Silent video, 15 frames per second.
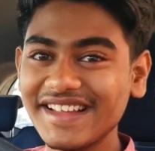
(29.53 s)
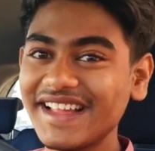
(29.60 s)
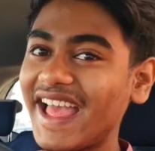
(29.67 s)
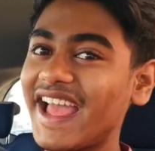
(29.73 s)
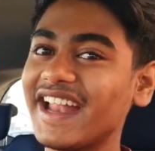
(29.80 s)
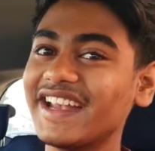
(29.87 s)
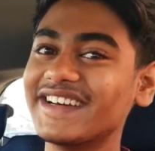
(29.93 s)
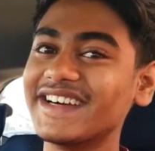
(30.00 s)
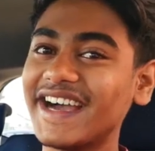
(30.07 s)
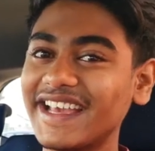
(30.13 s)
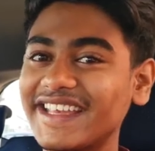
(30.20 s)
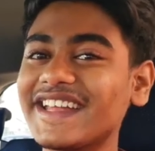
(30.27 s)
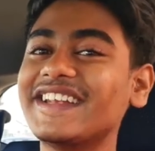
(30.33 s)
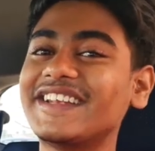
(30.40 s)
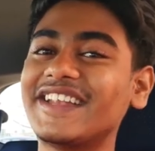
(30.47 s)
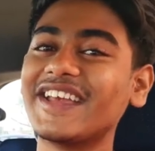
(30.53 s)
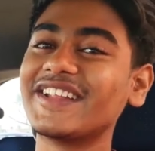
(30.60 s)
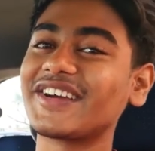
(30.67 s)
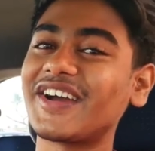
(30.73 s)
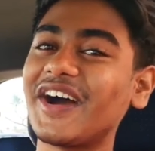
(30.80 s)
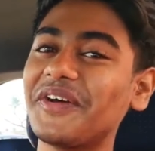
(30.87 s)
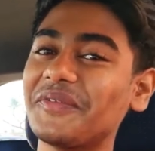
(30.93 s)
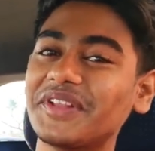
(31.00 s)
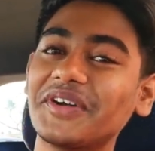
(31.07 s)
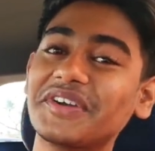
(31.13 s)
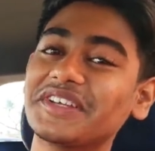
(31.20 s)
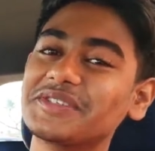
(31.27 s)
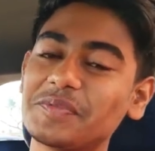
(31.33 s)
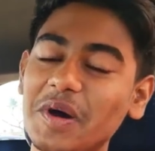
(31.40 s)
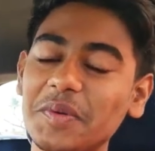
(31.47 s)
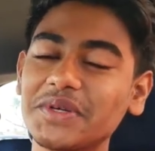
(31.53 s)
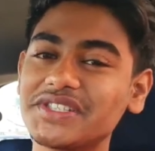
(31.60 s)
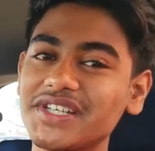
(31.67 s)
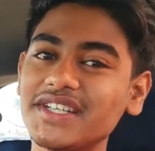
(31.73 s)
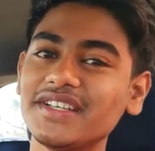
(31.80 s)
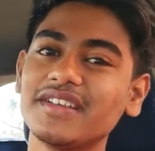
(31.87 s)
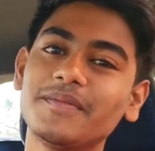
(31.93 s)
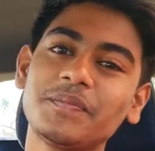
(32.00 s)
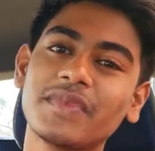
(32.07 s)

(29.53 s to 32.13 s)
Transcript: and I can take the car without his permission.